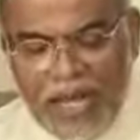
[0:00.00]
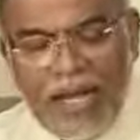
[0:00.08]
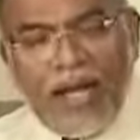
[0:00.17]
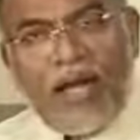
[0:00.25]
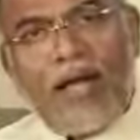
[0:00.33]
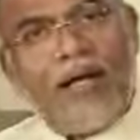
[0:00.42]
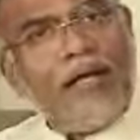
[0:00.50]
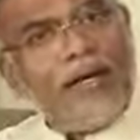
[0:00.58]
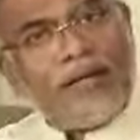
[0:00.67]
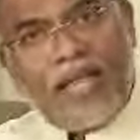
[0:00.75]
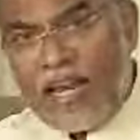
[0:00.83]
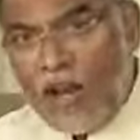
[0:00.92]

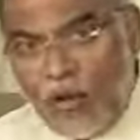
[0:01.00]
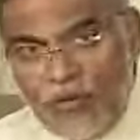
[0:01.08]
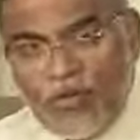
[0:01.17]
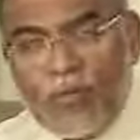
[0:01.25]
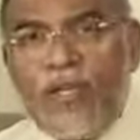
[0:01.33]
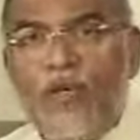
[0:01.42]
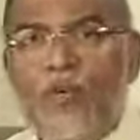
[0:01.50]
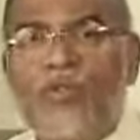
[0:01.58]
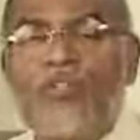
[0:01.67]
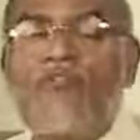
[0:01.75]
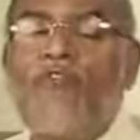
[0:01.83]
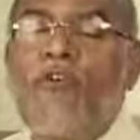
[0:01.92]
It can also be
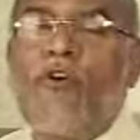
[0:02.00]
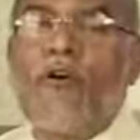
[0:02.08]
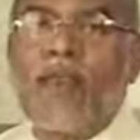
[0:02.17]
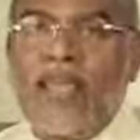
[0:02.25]
used for